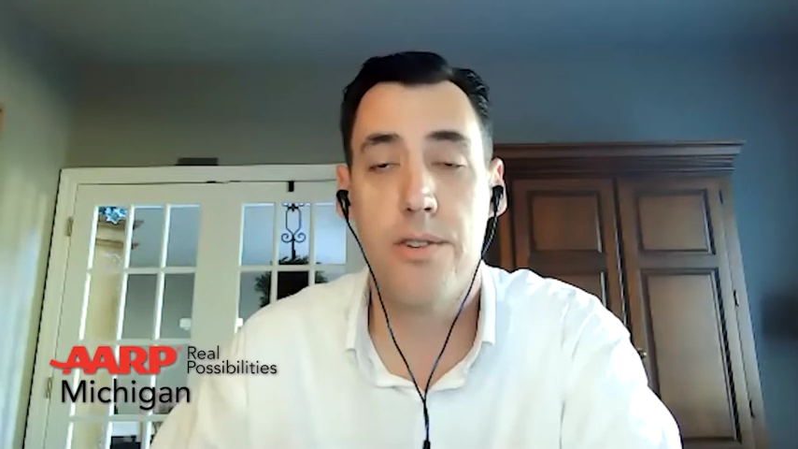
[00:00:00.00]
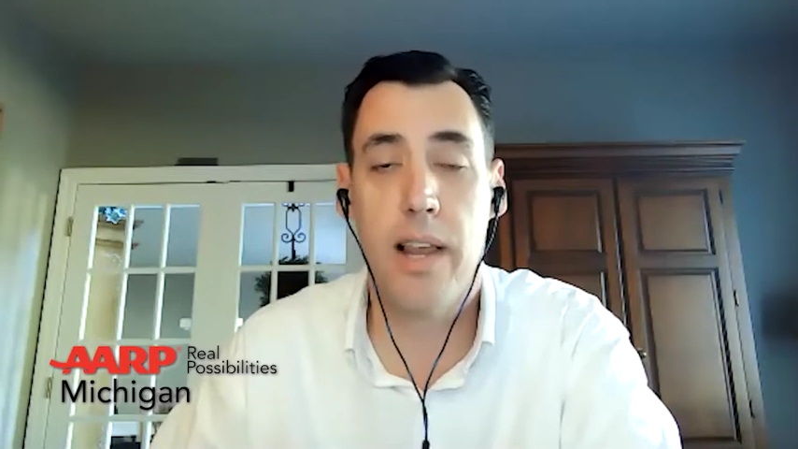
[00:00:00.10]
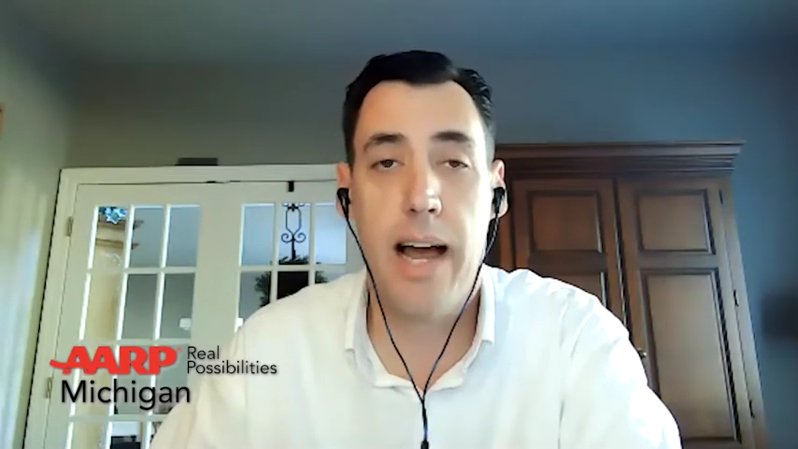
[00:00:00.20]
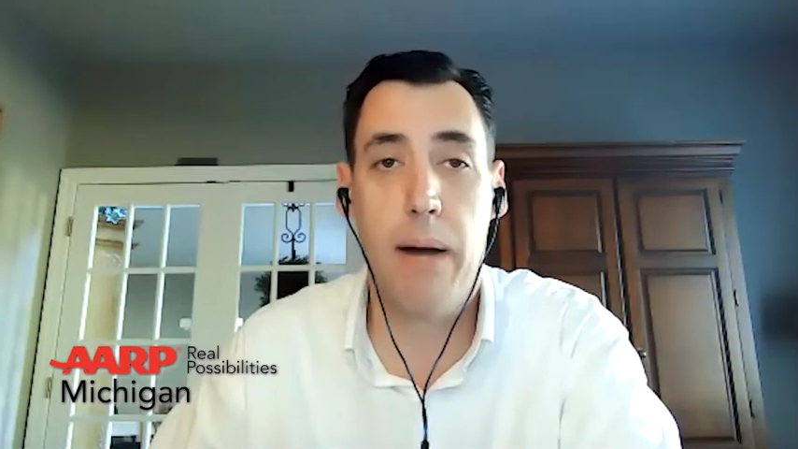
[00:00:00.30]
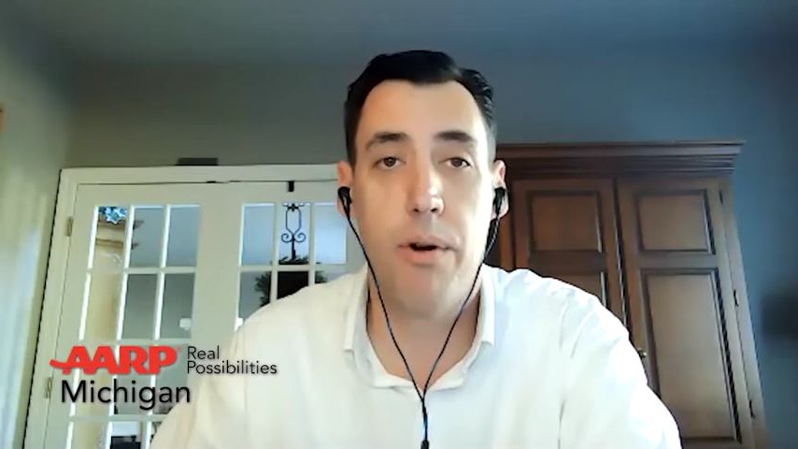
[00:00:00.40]
and
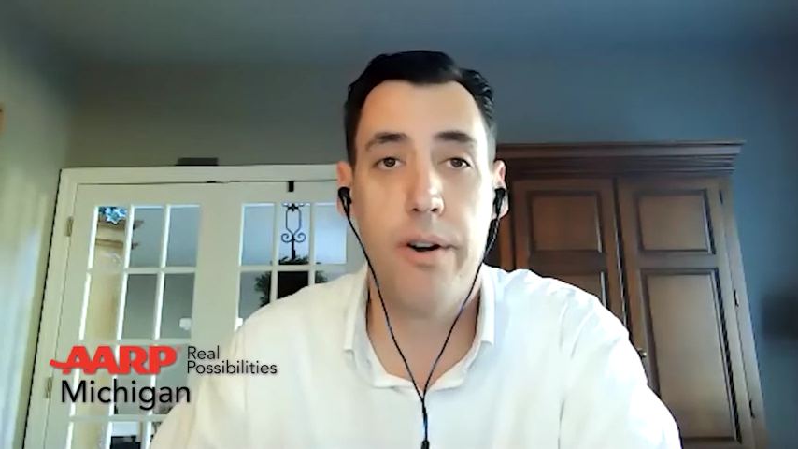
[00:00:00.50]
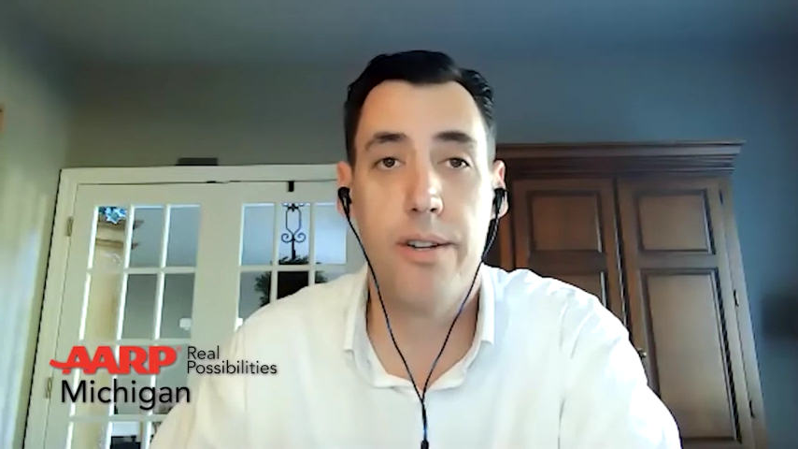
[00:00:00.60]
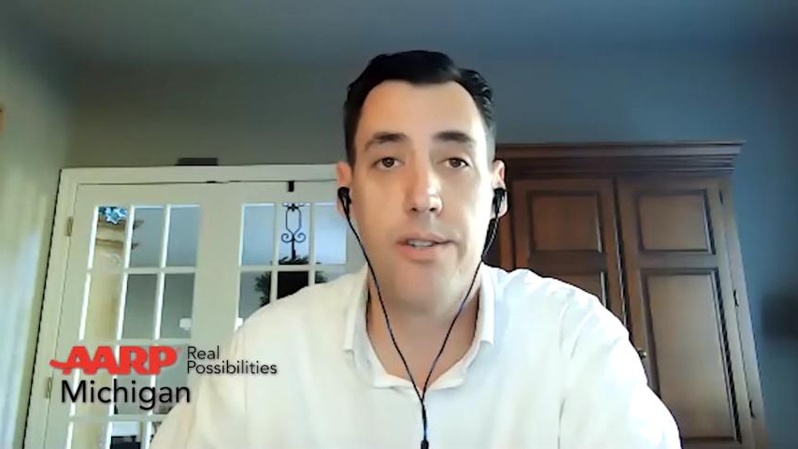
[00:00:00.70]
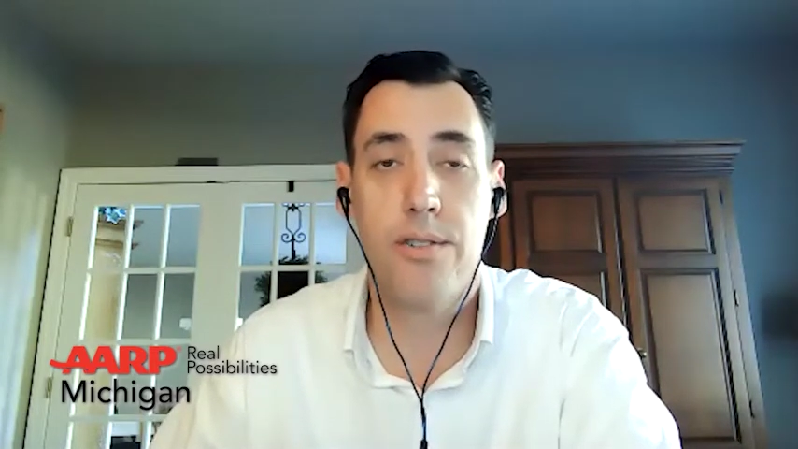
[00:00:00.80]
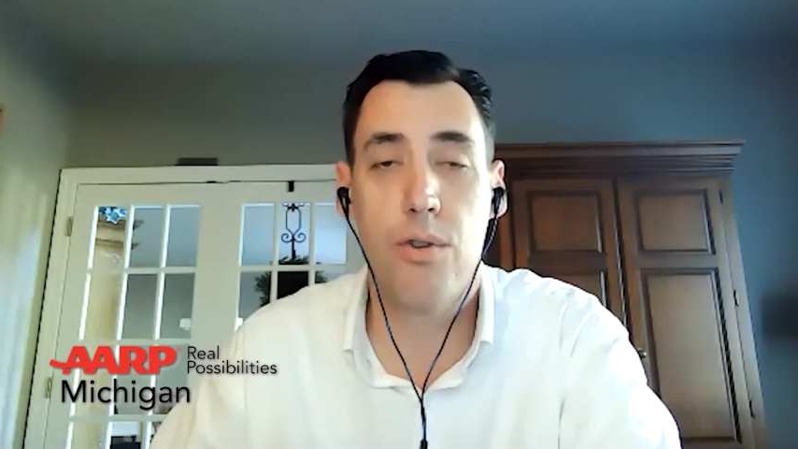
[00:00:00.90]

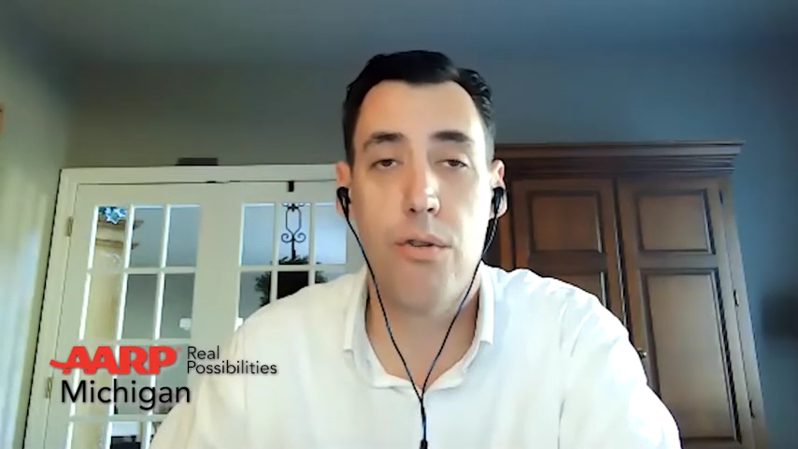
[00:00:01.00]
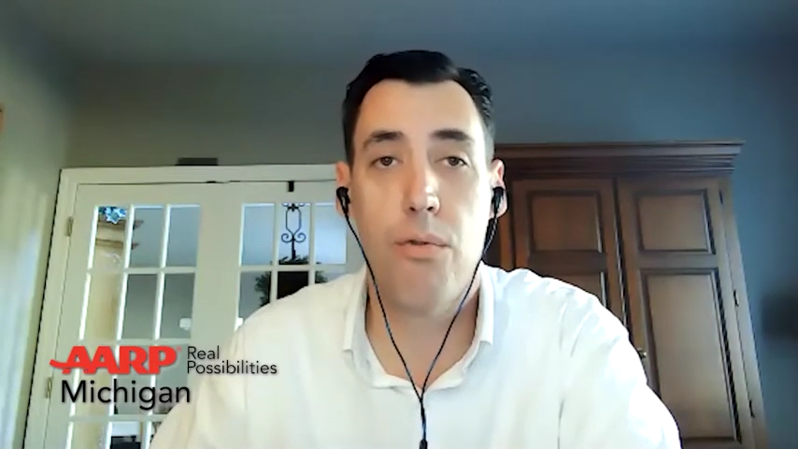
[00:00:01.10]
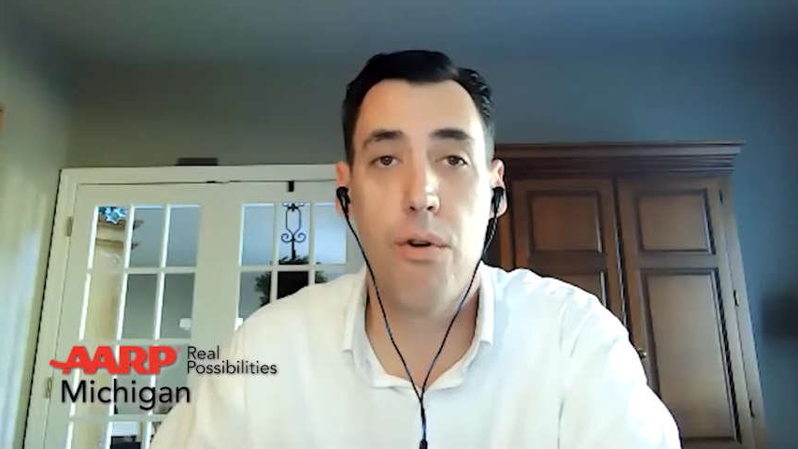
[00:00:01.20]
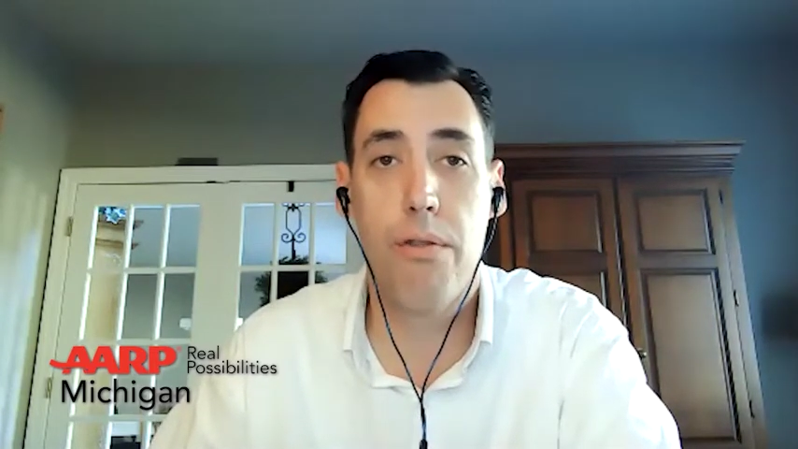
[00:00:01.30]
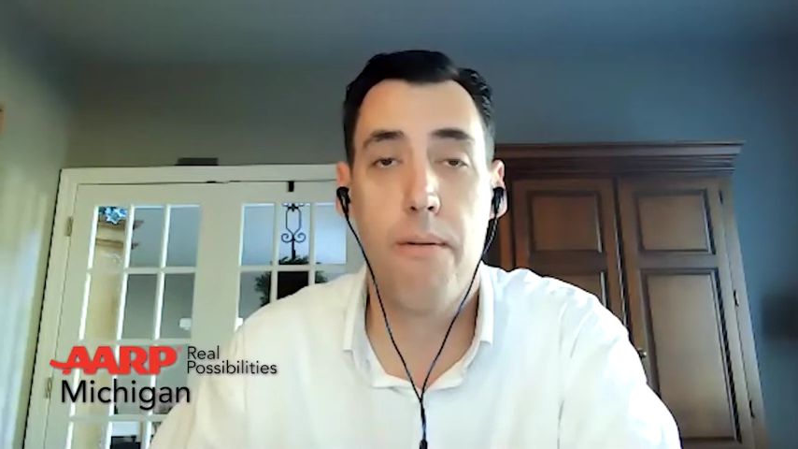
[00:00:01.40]
libraries and so forth.